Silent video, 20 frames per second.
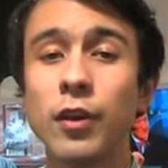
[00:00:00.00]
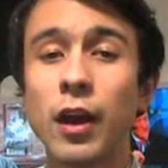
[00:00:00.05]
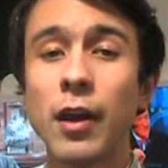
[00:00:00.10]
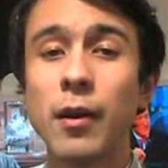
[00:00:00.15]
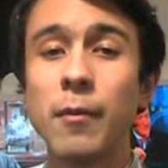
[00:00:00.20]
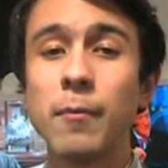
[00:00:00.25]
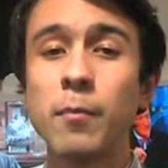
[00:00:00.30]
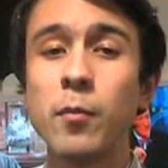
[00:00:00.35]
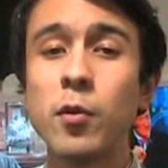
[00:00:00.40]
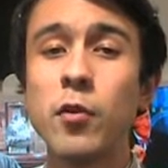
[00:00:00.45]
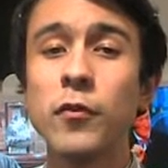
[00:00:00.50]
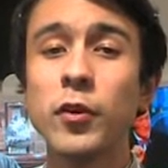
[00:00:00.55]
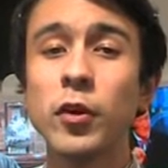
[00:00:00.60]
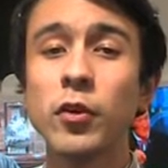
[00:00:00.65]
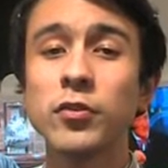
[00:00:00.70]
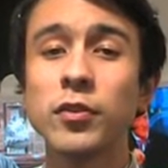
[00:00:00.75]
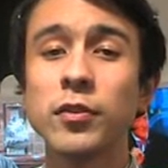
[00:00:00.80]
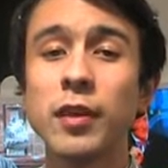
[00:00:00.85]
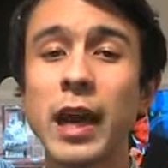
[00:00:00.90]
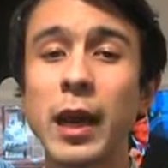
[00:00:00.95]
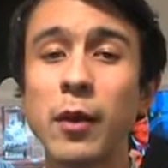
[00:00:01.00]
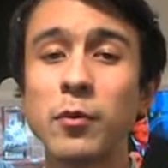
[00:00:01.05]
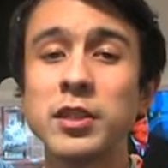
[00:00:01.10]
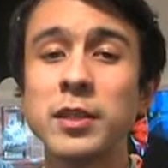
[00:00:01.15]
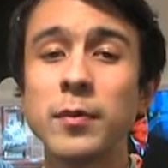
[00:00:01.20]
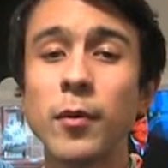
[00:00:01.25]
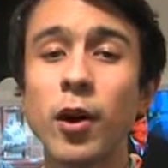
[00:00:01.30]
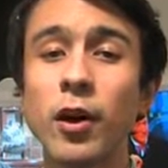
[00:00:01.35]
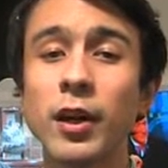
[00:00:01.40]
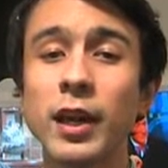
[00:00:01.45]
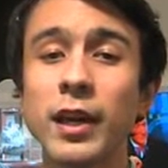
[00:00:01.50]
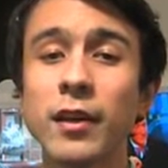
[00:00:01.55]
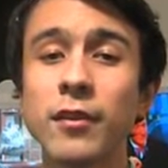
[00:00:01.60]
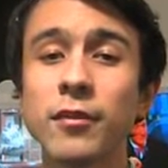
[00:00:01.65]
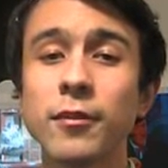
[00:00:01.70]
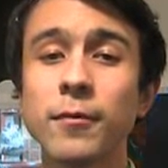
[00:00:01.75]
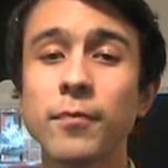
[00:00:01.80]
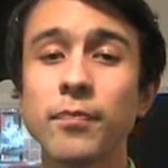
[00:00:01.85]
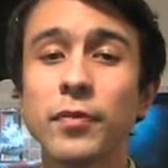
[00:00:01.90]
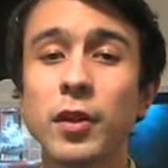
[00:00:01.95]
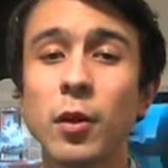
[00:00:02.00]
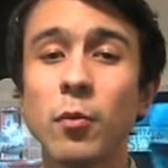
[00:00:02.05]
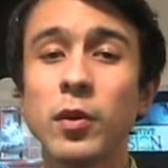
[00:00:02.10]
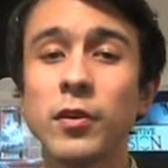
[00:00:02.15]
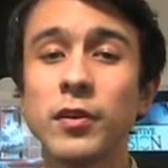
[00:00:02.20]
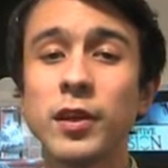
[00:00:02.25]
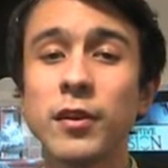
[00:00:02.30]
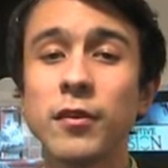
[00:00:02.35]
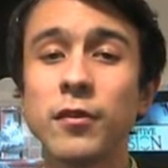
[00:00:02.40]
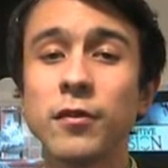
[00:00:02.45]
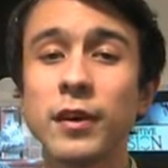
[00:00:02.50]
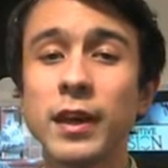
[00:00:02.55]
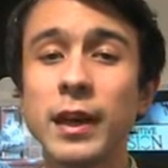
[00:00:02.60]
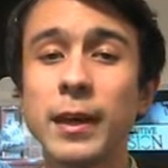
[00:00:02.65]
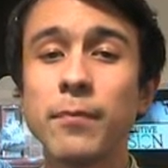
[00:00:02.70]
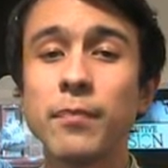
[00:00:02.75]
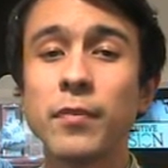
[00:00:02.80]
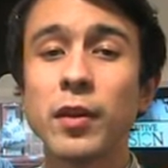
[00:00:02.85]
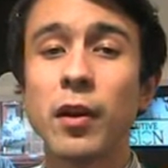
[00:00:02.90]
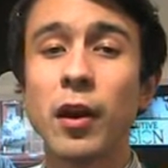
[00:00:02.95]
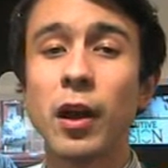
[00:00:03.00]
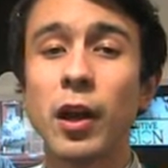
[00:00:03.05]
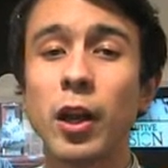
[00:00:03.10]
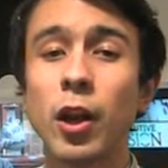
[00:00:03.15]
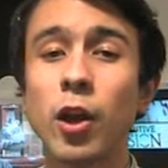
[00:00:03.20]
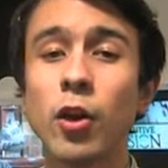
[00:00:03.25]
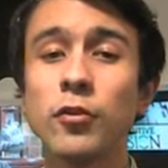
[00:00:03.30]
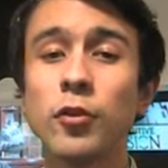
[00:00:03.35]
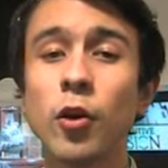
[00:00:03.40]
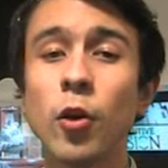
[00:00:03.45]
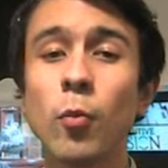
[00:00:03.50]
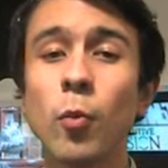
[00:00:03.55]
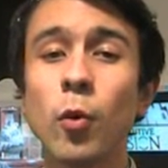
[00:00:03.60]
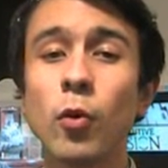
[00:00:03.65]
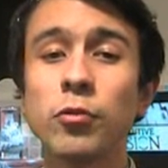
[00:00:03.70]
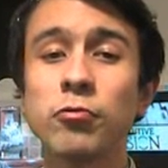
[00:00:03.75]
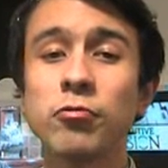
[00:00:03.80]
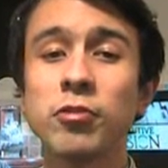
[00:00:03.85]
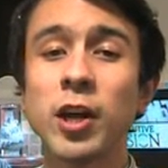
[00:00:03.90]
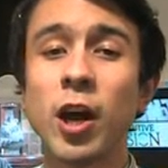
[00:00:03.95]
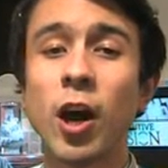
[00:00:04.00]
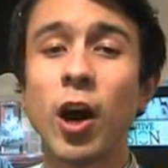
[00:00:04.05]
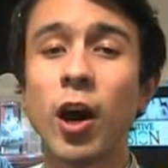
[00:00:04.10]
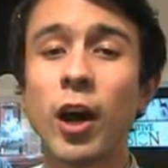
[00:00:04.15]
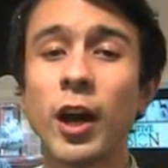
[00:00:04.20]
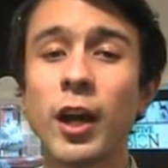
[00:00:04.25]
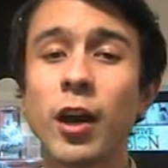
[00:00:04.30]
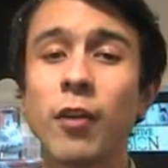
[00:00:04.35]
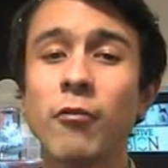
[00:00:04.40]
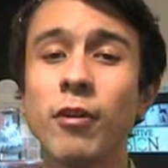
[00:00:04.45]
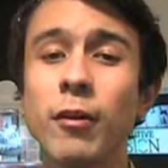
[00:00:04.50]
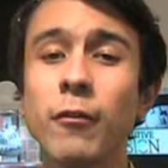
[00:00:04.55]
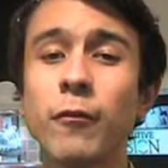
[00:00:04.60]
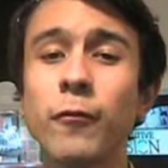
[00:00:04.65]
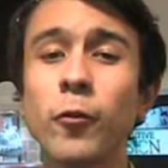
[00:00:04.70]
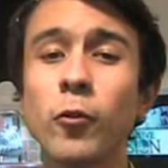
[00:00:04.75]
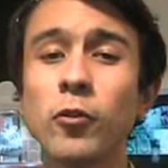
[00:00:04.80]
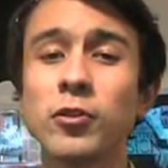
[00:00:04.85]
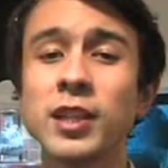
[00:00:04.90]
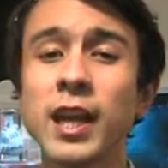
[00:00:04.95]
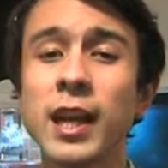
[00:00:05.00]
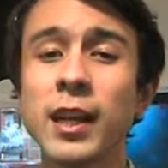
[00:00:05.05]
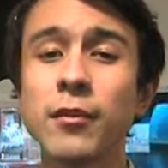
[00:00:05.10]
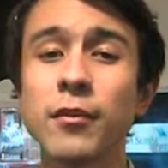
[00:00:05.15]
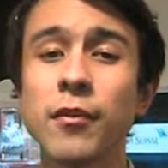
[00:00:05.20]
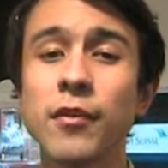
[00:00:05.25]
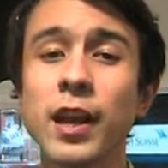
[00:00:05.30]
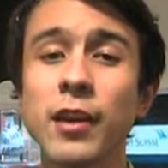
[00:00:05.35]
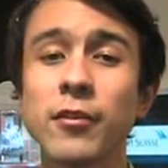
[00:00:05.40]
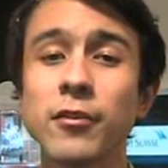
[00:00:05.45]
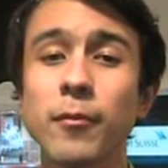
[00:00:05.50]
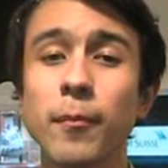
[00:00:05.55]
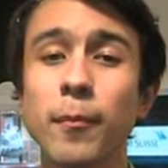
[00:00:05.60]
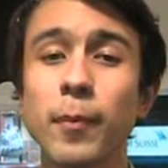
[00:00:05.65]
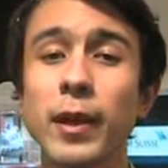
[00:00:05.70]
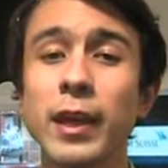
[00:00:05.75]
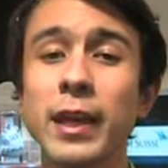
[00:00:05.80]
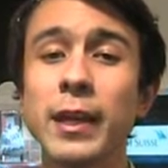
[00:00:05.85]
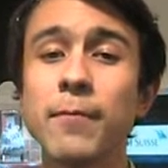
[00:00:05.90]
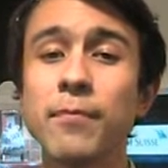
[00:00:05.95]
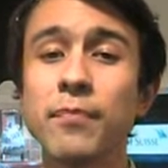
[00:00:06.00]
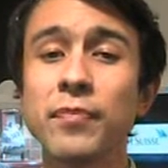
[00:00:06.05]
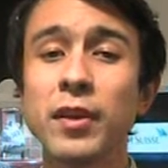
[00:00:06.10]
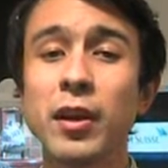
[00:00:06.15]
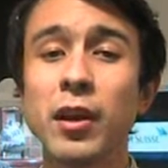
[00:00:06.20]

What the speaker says: And moving on to the equity markets, we did see a close on Wall Street higher, around 0.4 in the S&P,